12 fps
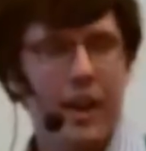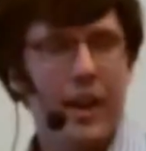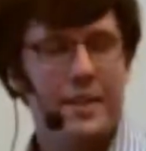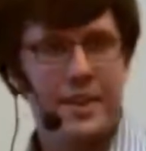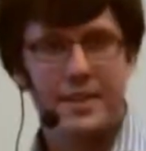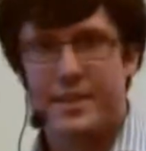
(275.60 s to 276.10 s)

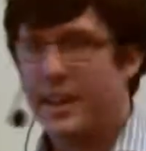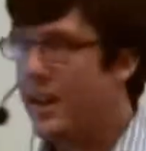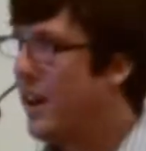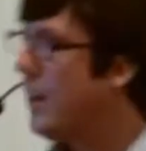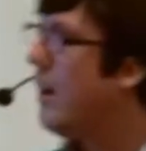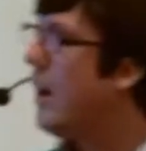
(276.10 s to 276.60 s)
as
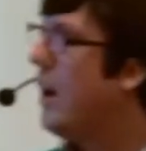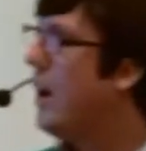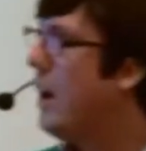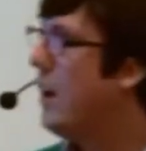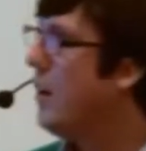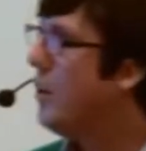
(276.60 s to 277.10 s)
SDL,
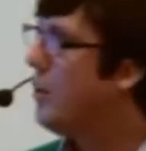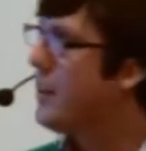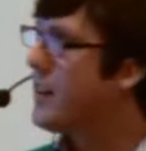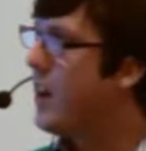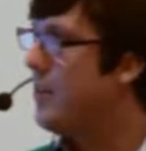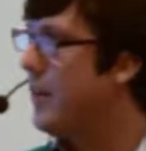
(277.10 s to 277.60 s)
we're
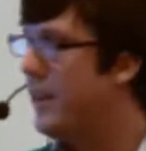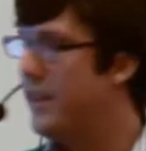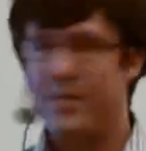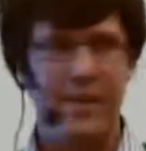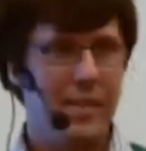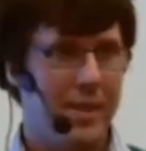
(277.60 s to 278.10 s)
a company
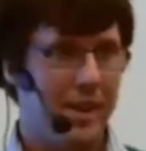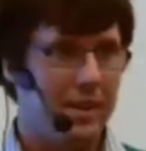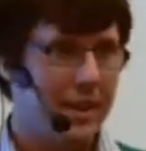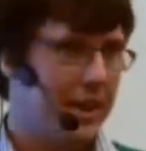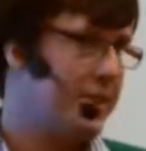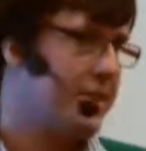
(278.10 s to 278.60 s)
that's very big
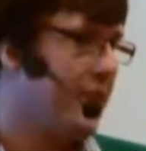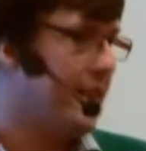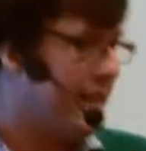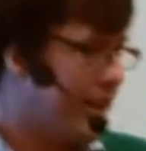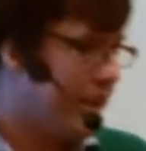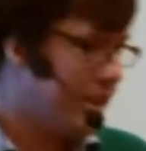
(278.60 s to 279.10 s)
on language
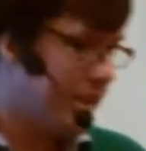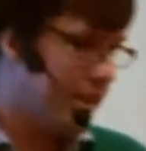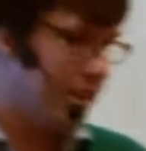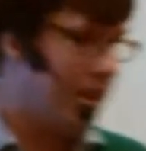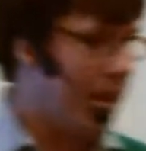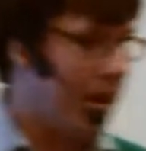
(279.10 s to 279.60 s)
translation,
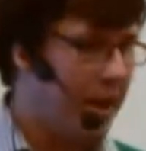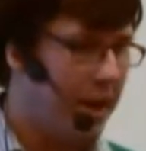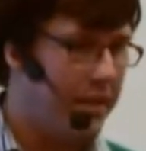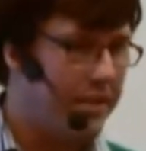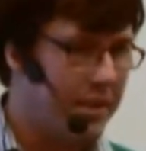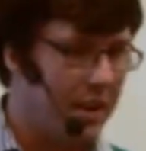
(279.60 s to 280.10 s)

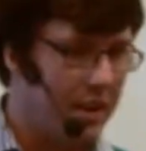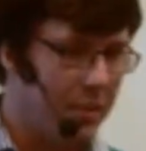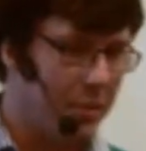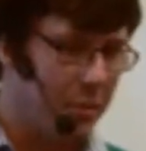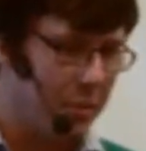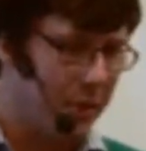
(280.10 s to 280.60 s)

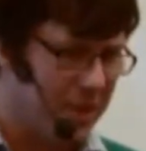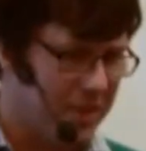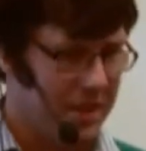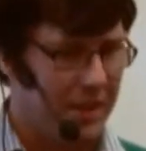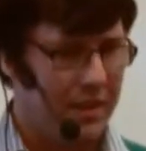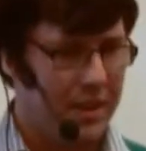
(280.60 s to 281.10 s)
so we
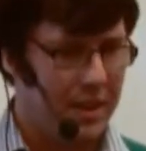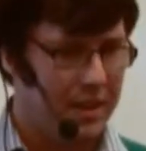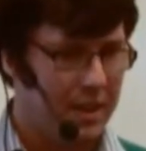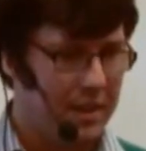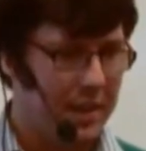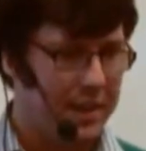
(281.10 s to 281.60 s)
also
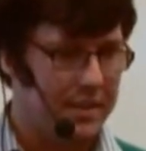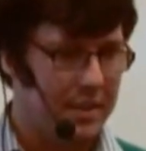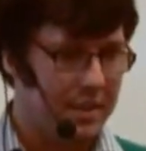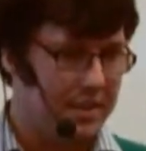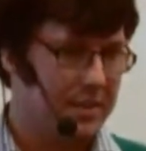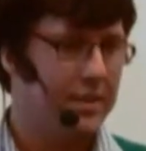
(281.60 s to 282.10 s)
like
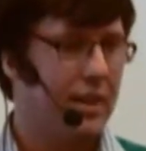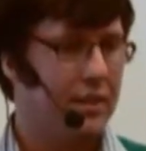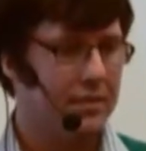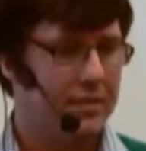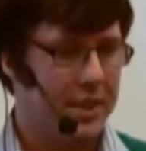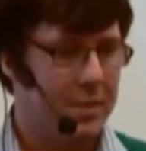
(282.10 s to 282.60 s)
to
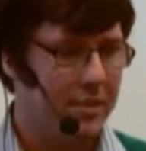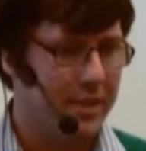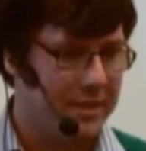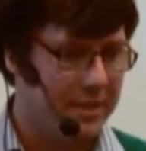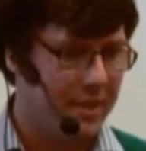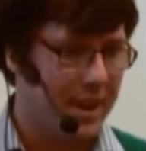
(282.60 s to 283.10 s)
delve deeper
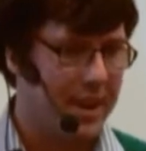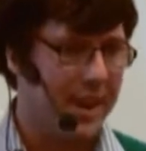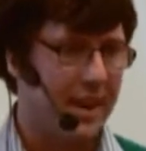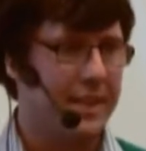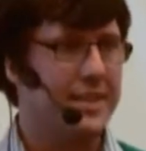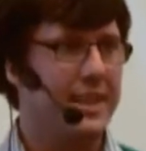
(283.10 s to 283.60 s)
into any
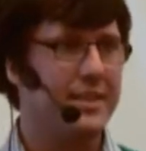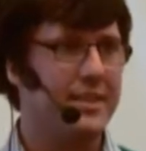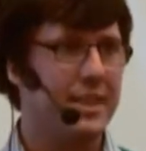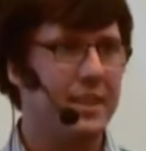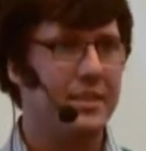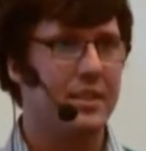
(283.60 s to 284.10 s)
kind of data
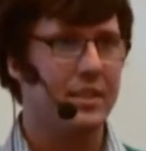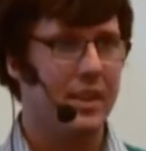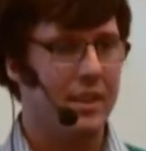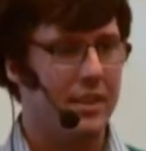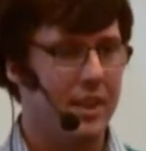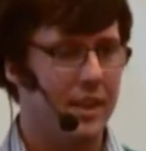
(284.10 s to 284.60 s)
set to look
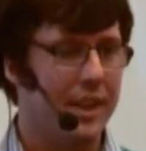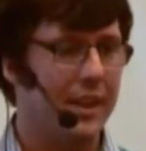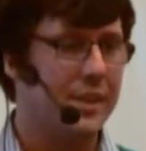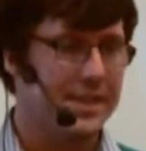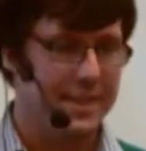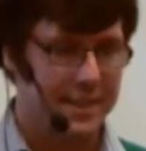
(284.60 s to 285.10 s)
at the
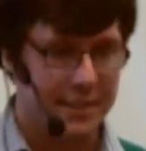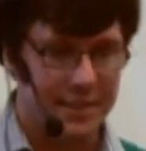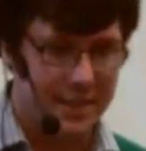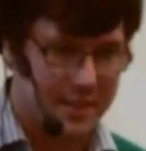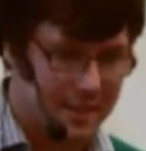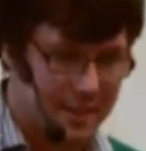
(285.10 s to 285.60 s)
linguistic
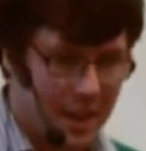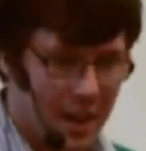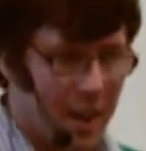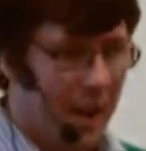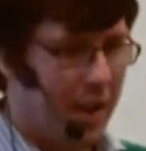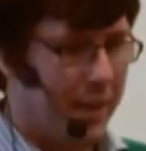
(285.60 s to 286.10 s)
differences.
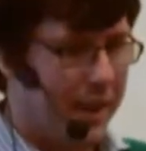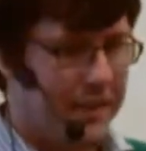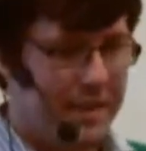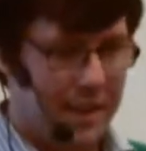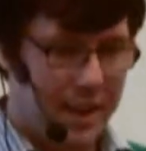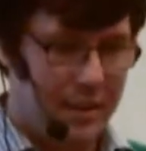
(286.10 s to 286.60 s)
We can
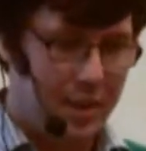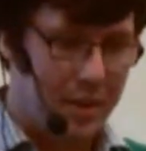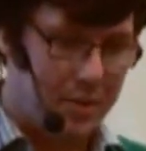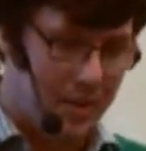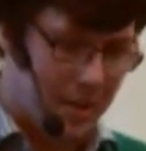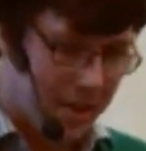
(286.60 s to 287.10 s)
see
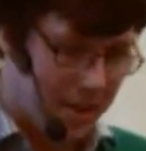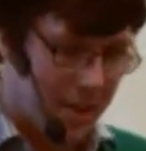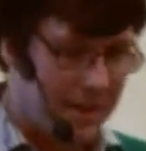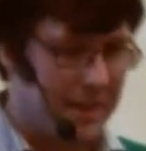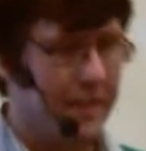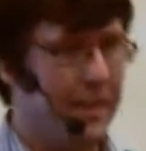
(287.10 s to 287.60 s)
from the
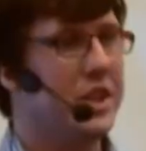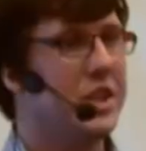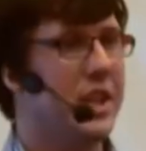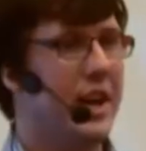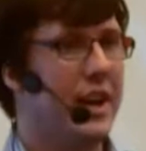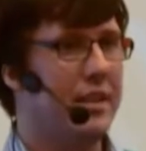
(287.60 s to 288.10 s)
content that is
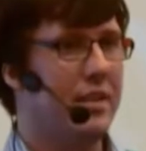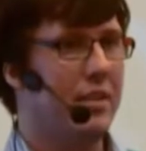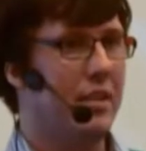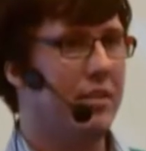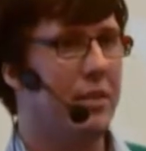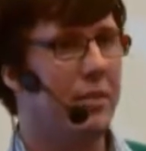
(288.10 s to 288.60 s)
shared
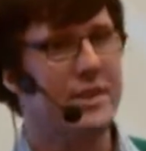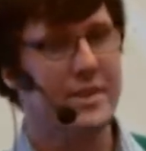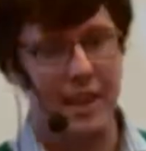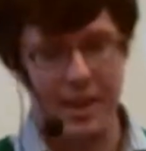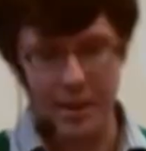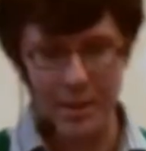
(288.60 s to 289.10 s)
from the
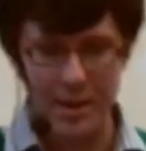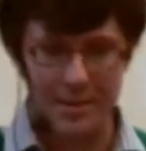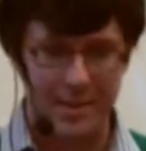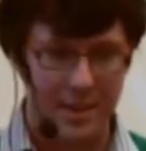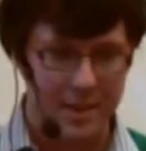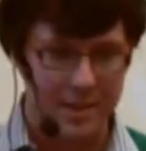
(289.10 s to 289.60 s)
CNN
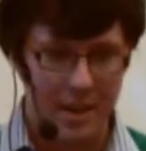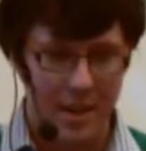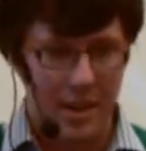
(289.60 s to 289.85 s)
website,